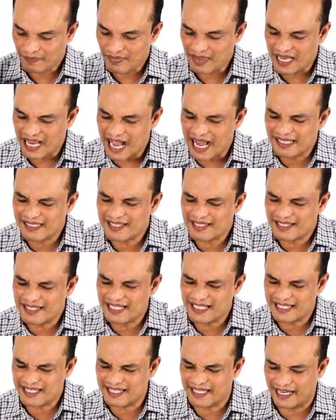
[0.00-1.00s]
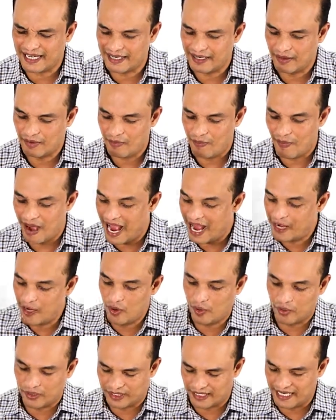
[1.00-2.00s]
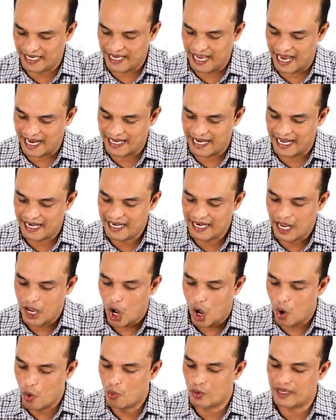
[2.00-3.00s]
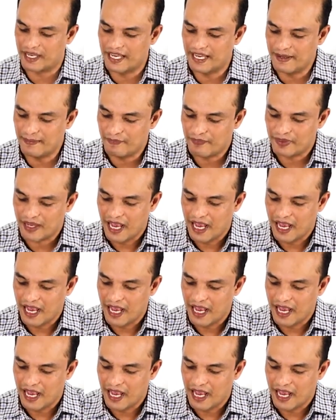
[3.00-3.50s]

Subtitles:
answered and said, my lord, King Hadad, O king,